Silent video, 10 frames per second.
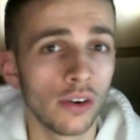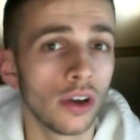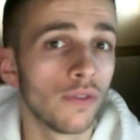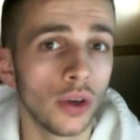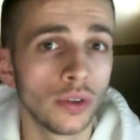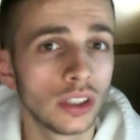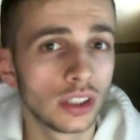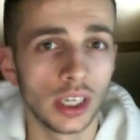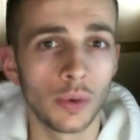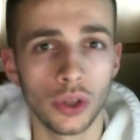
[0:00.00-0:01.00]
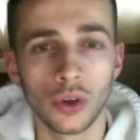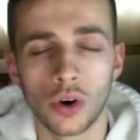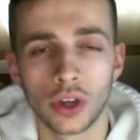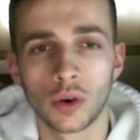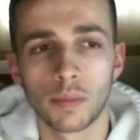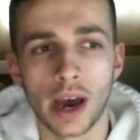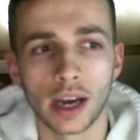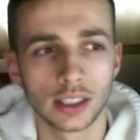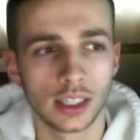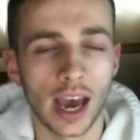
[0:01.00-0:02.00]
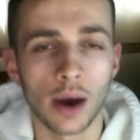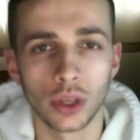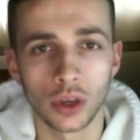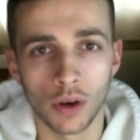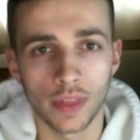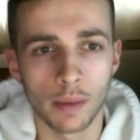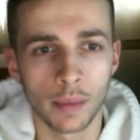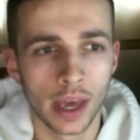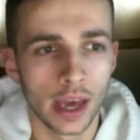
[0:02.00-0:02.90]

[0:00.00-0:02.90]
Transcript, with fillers: views, see what you got in your packs and how you got them.